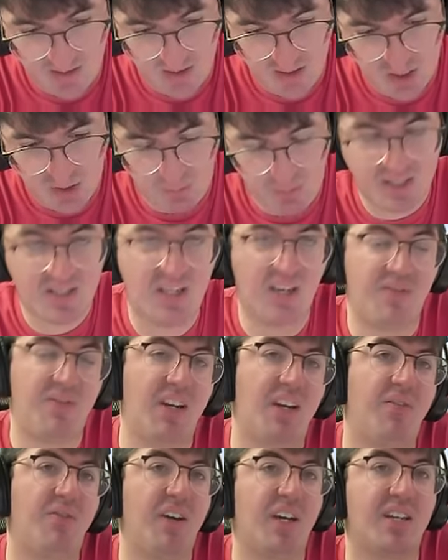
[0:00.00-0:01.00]

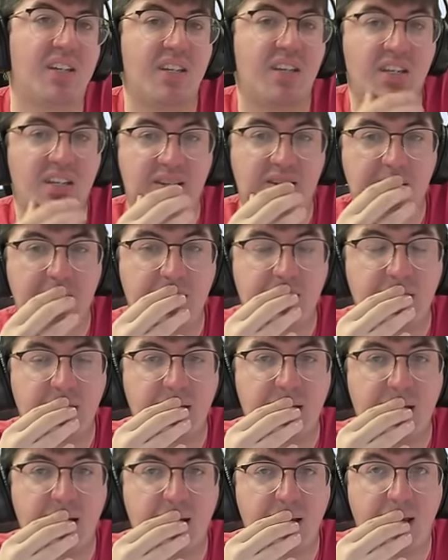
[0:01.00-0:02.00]
specific fixes,
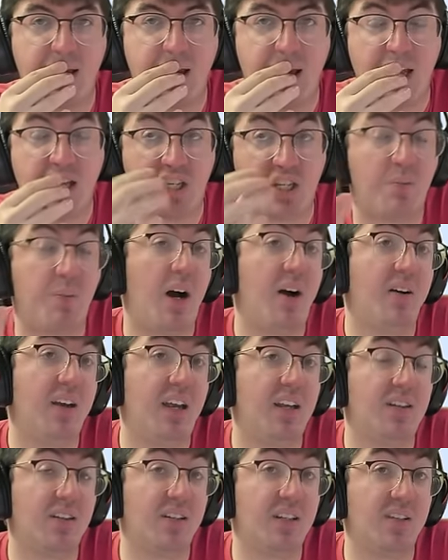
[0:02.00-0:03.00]
and
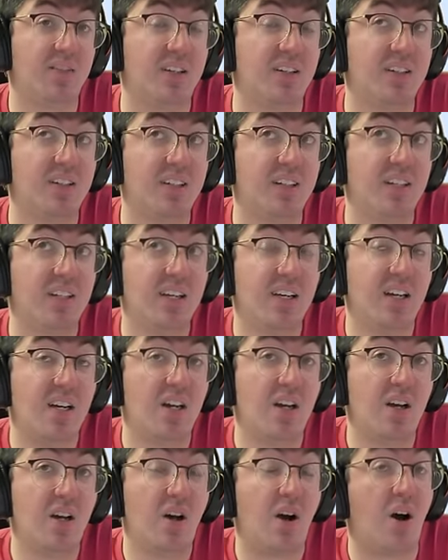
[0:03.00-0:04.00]
Smilegate delivered.
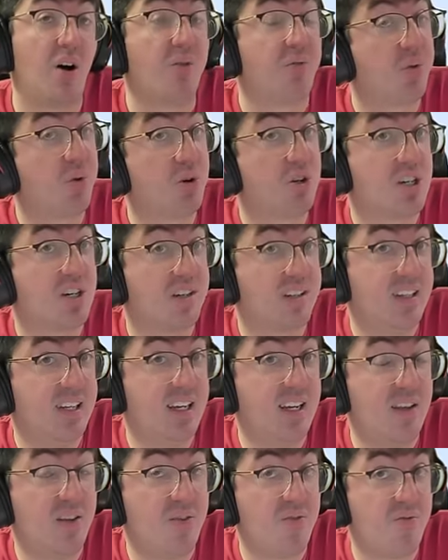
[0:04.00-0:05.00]

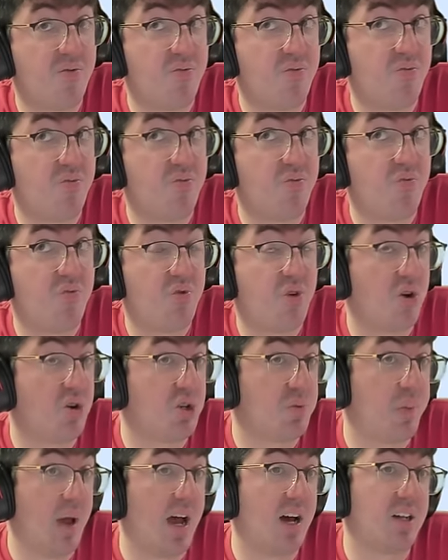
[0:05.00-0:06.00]
Unfortunately,
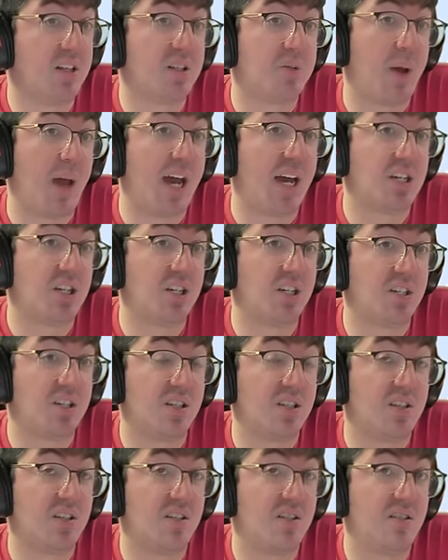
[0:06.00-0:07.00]
those balance
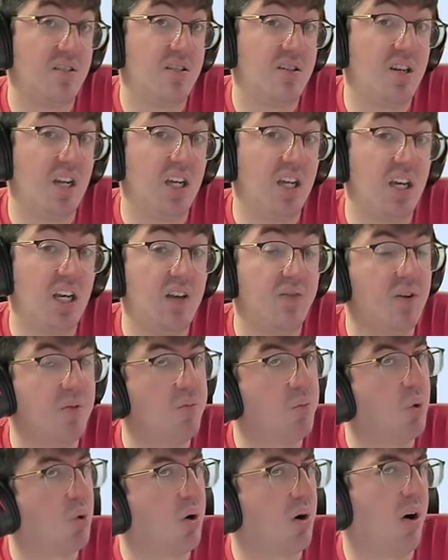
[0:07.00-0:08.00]
patches did even
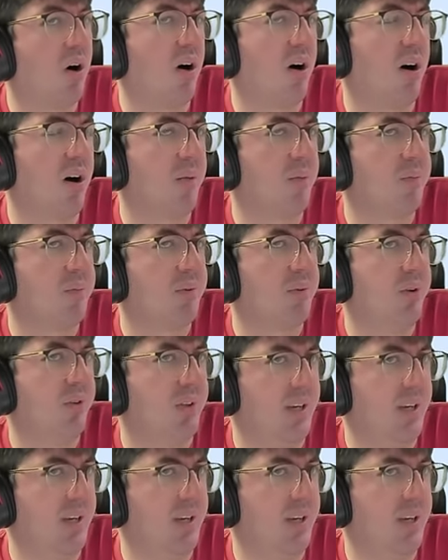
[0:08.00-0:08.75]
more harm to